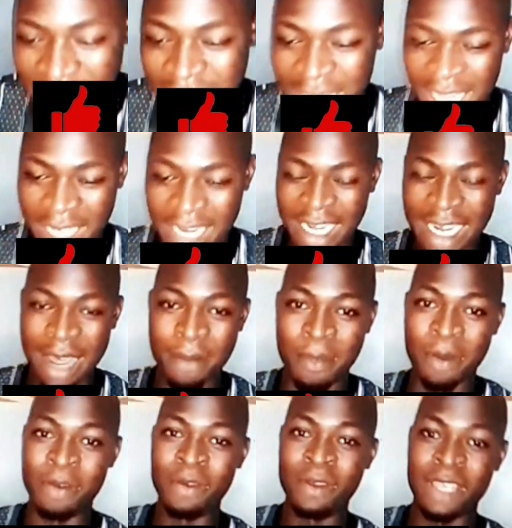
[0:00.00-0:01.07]
better, now that
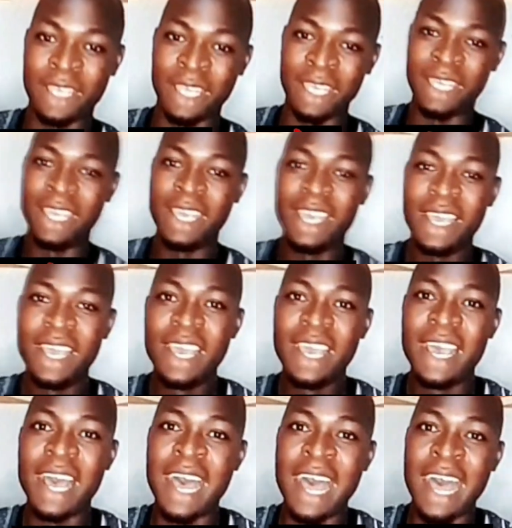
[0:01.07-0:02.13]
I'm okay,
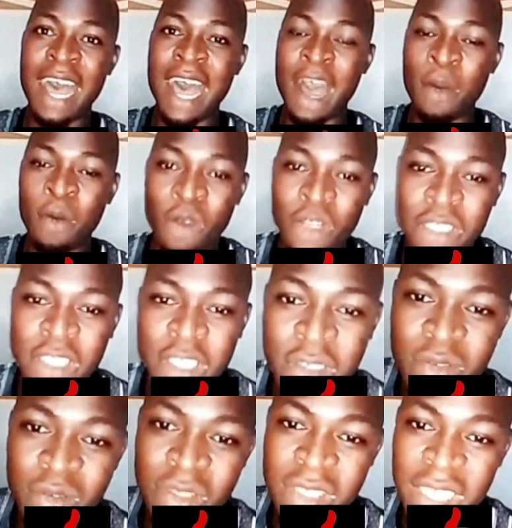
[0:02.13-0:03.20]
I will
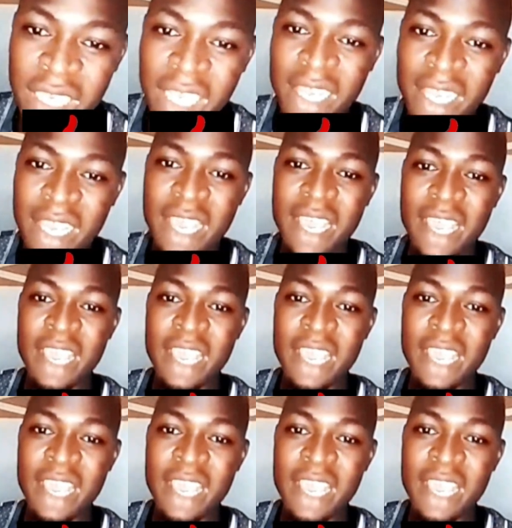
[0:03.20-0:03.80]
continue to say,